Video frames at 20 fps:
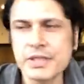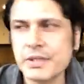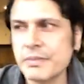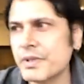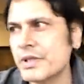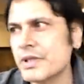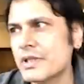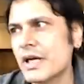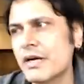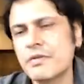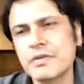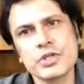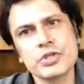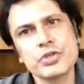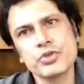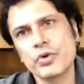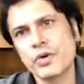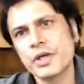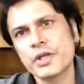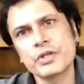because I was
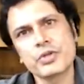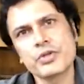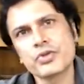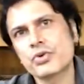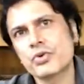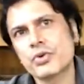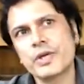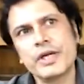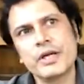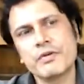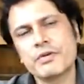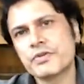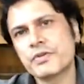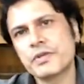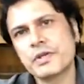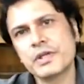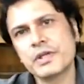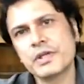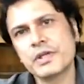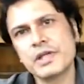enjoying the show and I was
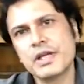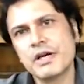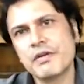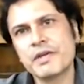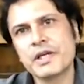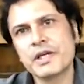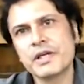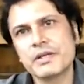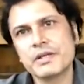really loving it.